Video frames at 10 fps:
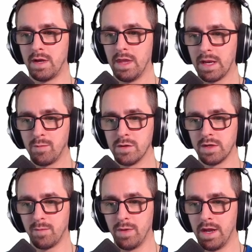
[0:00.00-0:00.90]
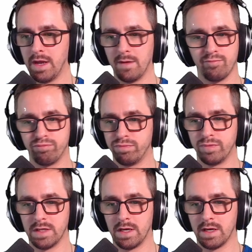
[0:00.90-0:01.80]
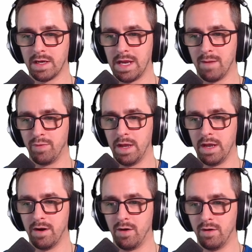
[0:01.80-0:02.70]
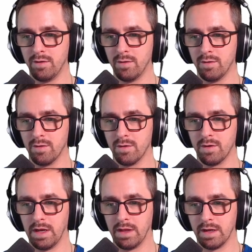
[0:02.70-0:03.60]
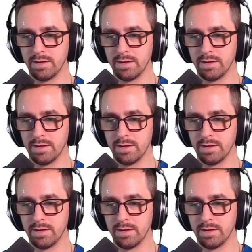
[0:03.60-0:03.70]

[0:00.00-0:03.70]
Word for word: I like music, but I uh, can't play it at all or anything.